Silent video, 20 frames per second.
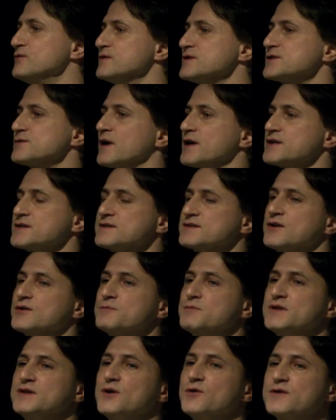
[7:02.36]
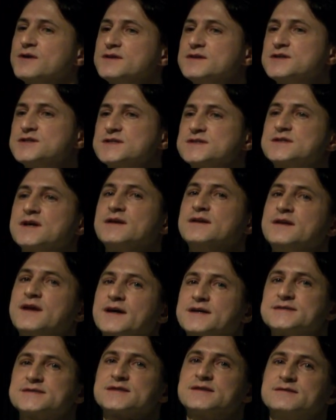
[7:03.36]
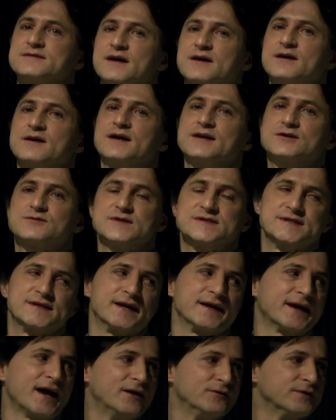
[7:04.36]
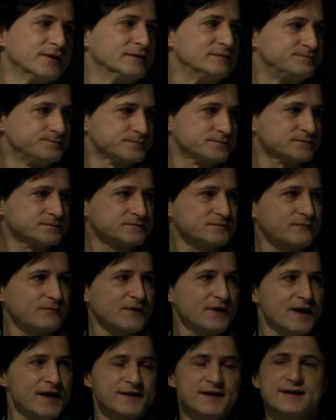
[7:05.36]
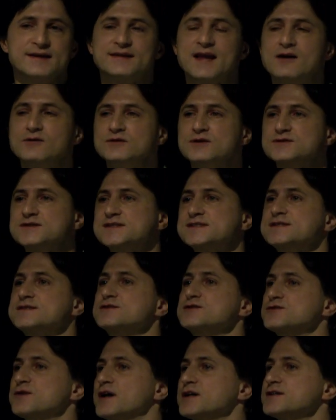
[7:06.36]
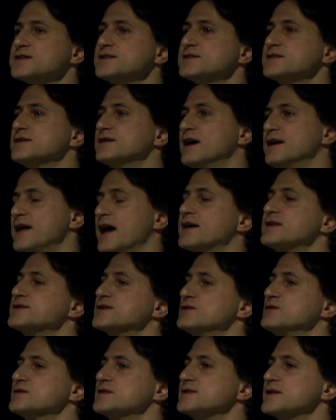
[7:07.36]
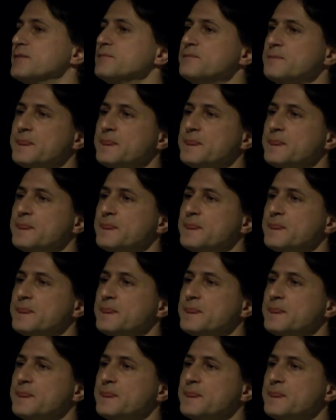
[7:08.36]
instruction is going to be loaded, it's just a next increasing a counter. And then it downloads these instructions and executes them.